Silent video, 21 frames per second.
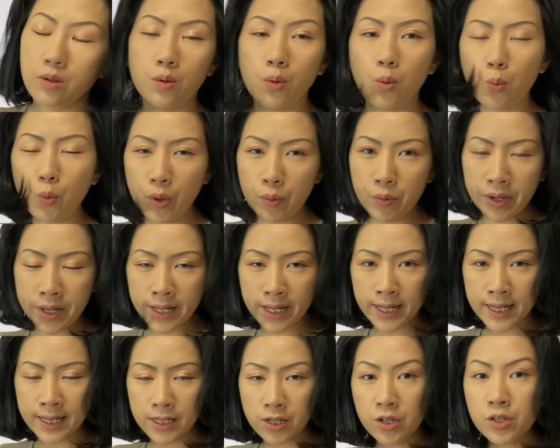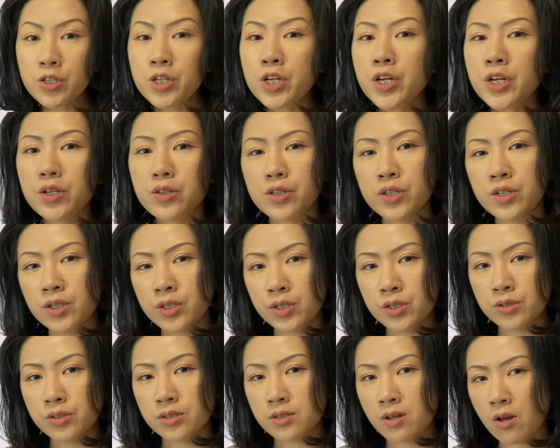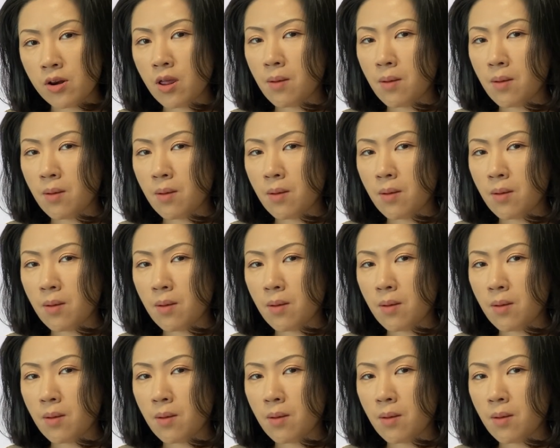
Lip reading: We will continue to study